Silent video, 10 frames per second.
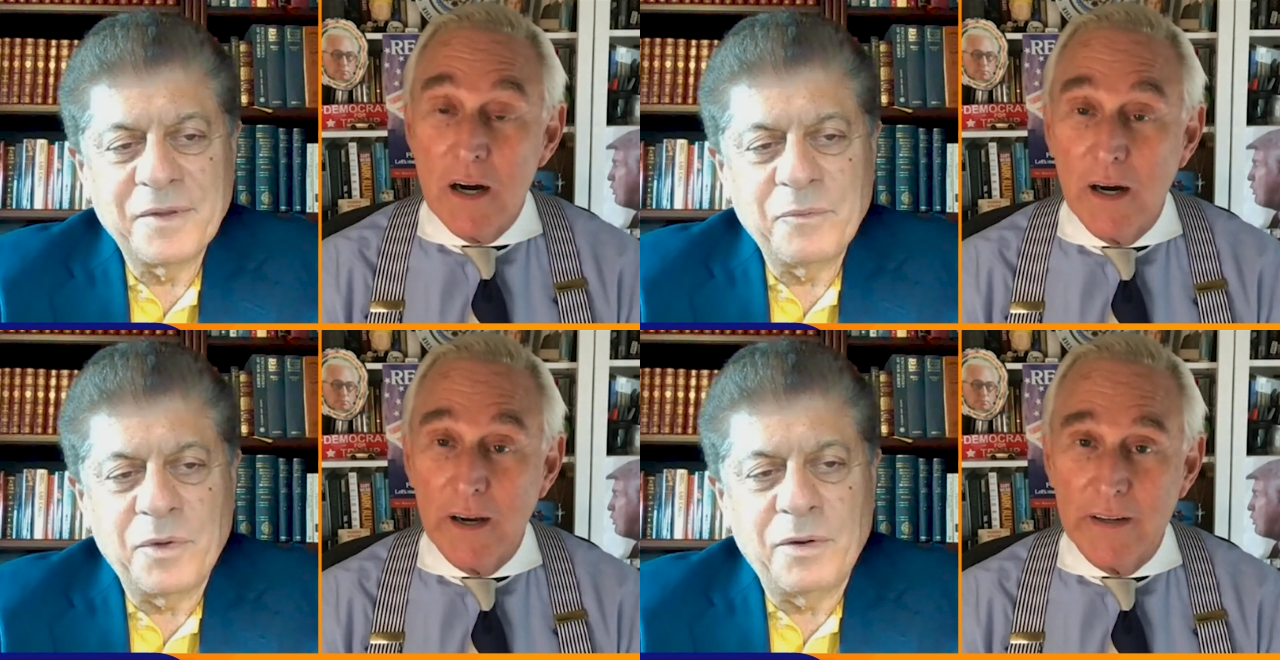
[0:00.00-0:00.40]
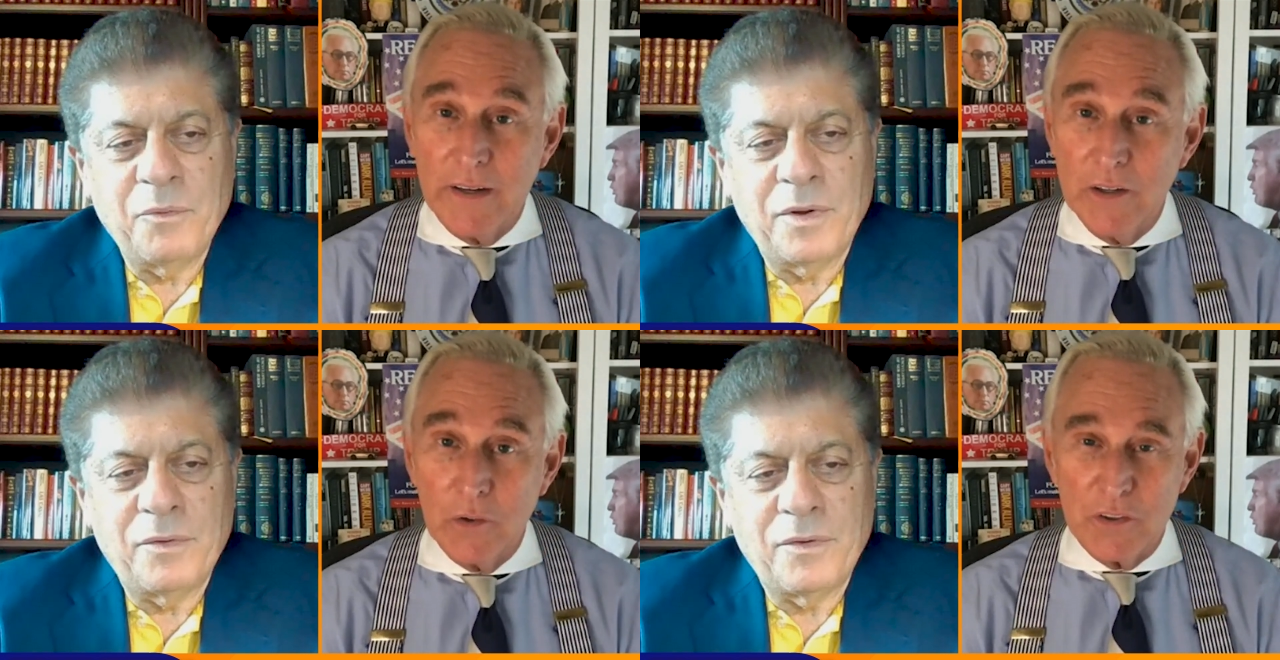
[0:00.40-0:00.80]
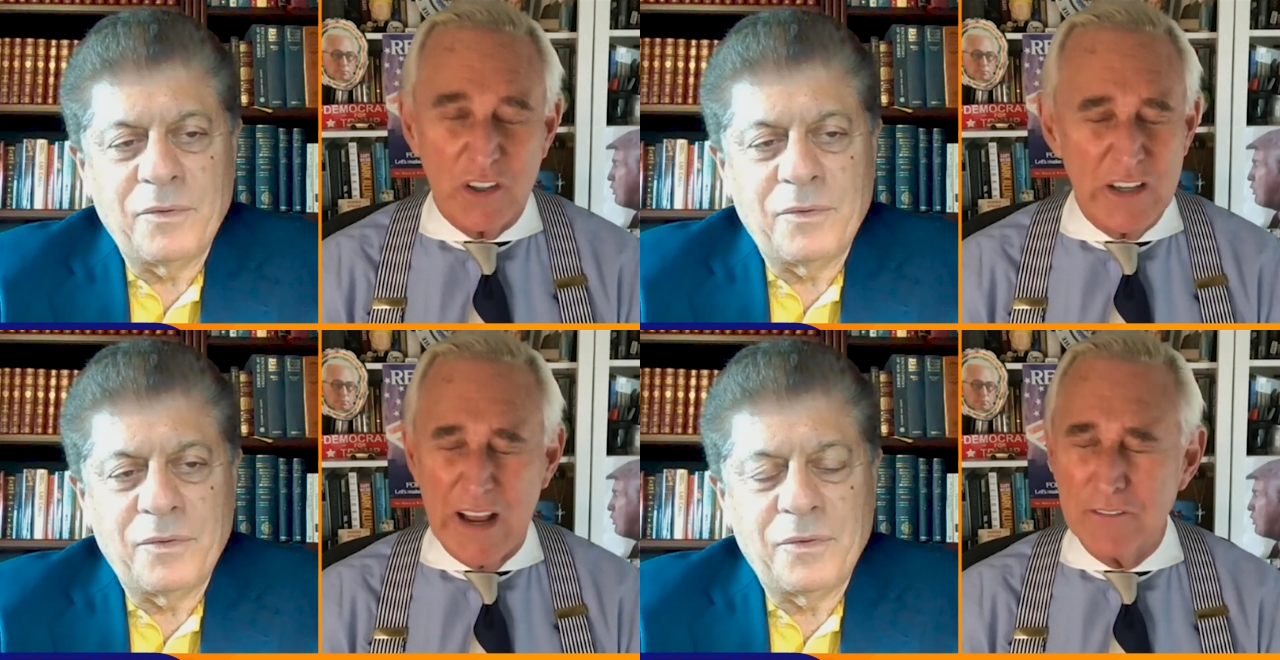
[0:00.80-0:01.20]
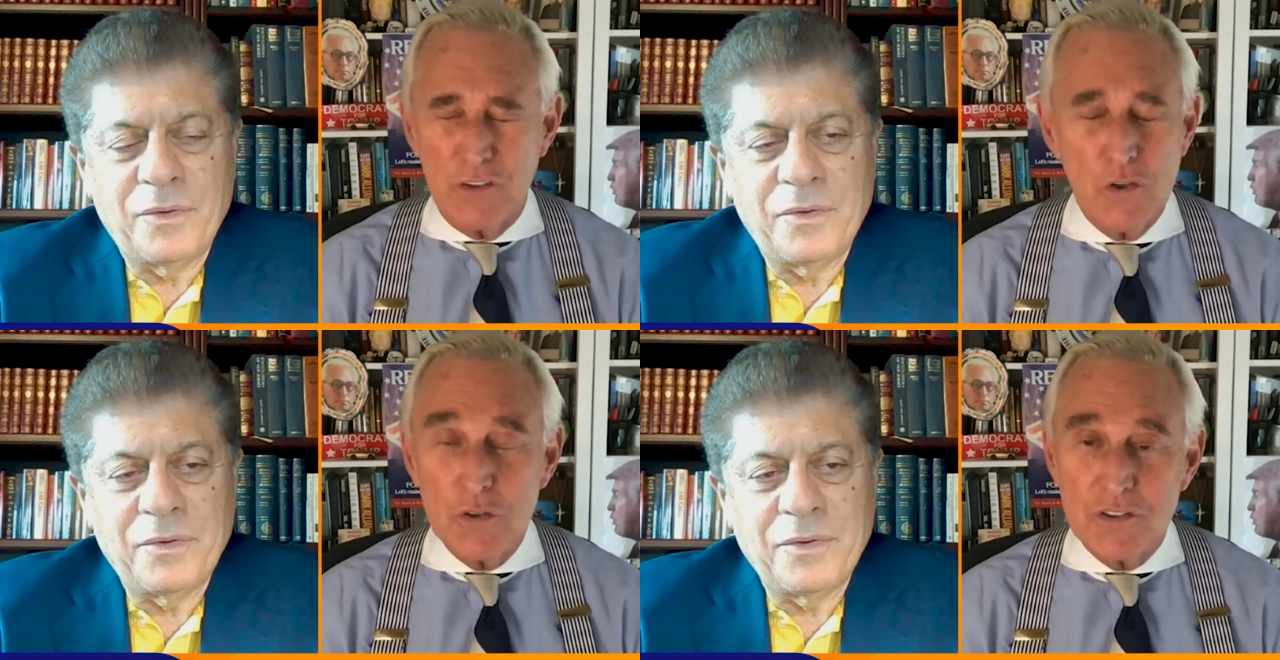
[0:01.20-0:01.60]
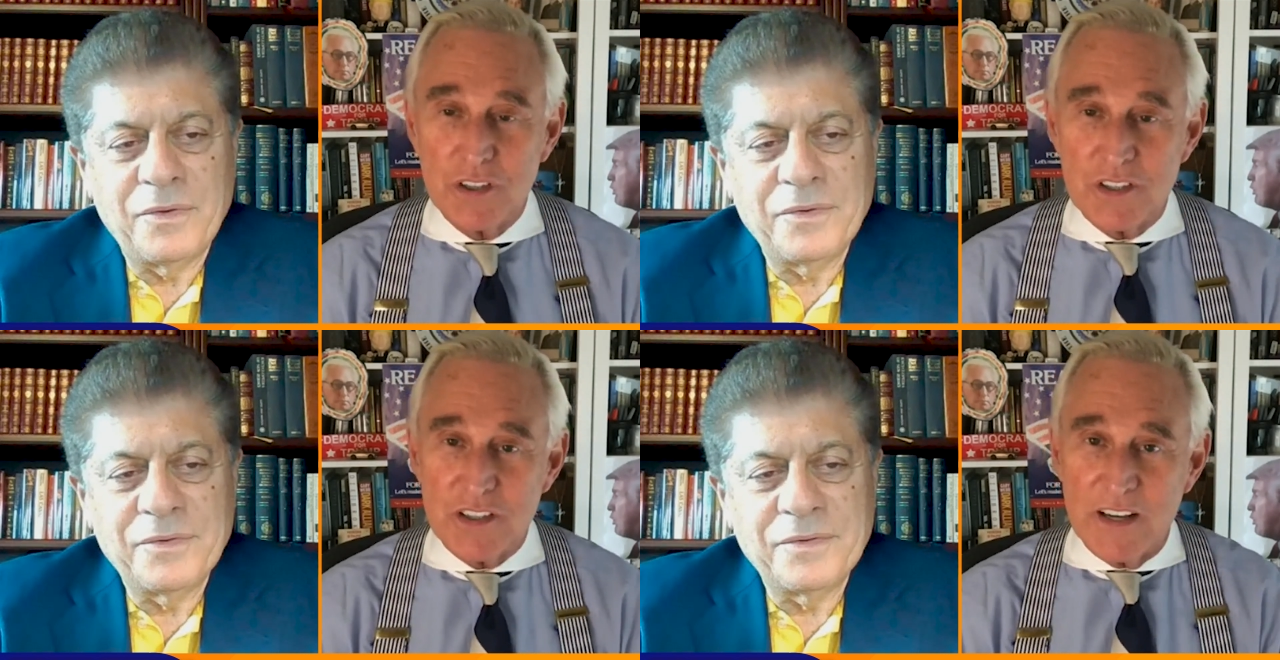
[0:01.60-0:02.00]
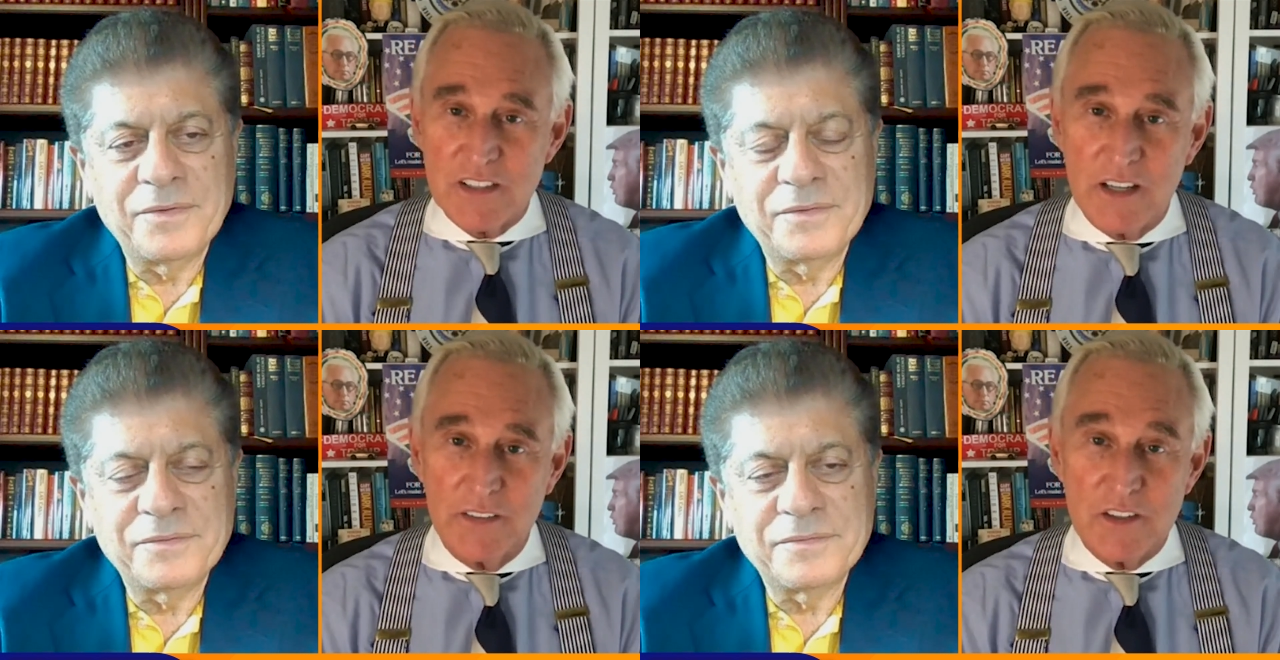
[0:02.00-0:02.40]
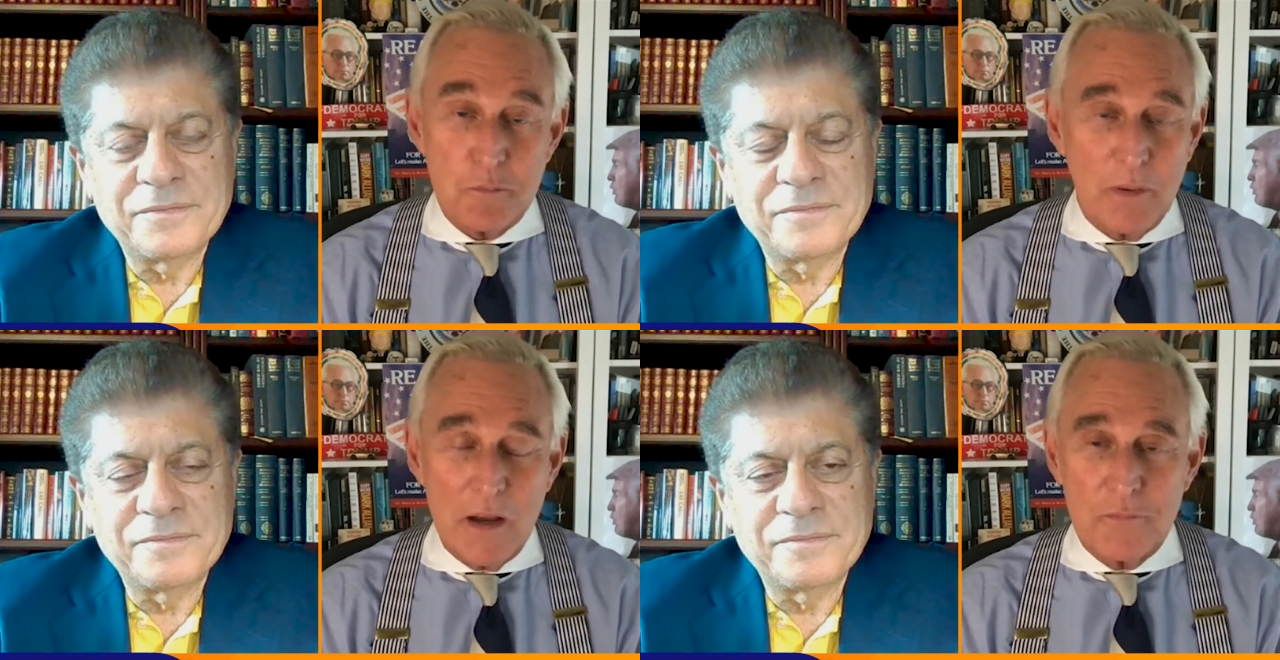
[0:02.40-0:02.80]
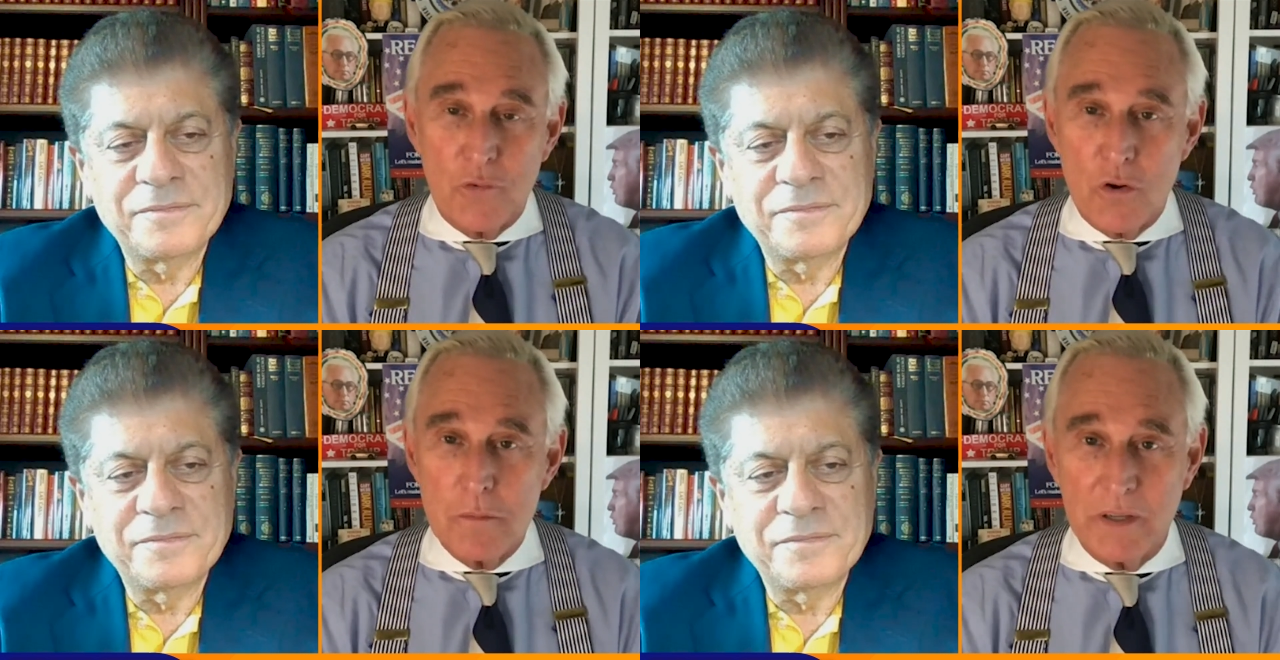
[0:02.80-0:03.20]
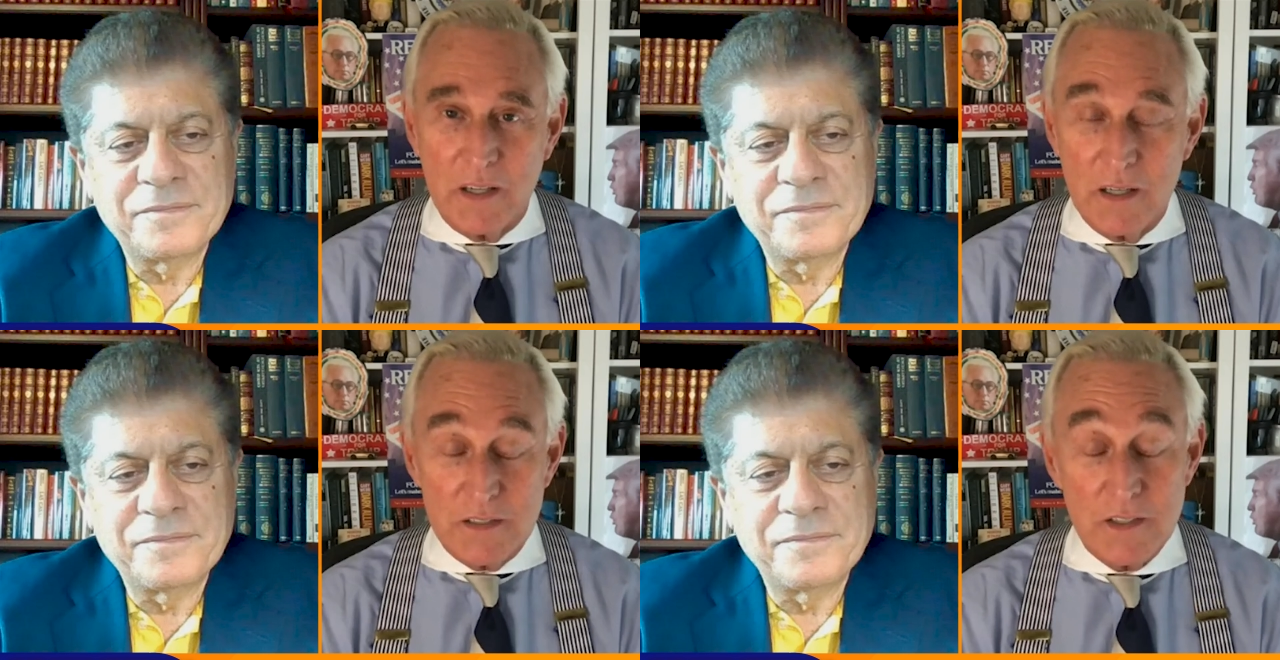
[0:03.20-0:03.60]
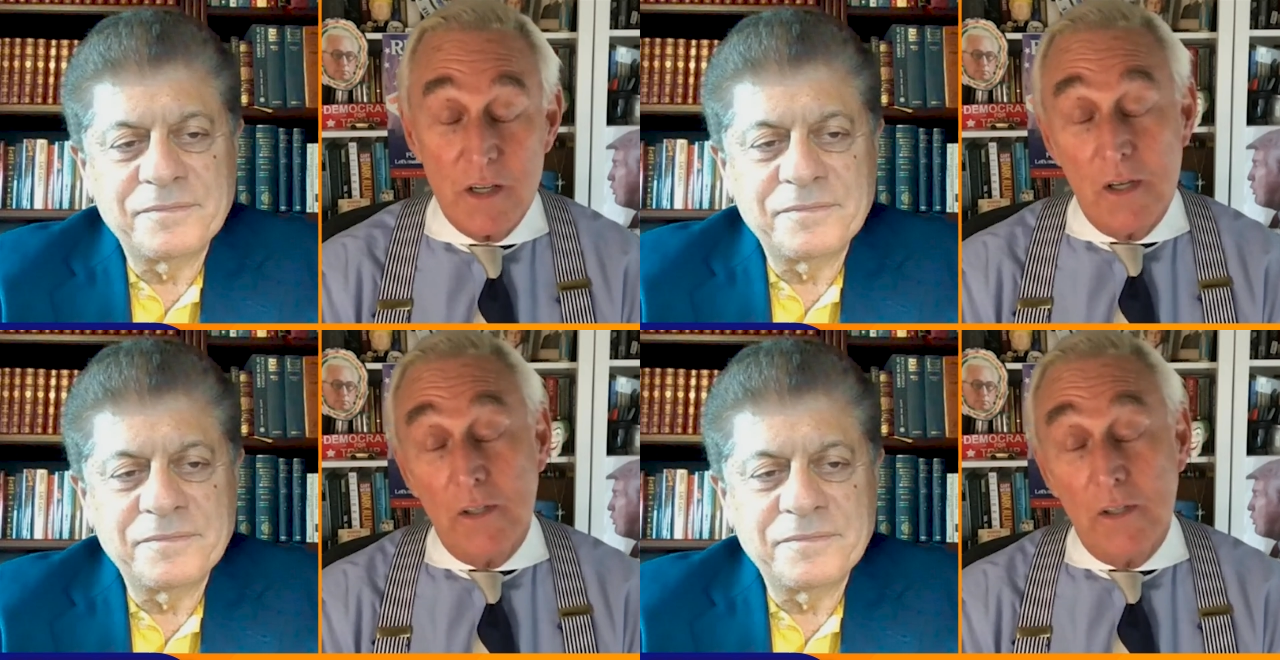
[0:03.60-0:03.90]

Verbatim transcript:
Speaker 1: Uh, and I know you're going to have huge success on this platform because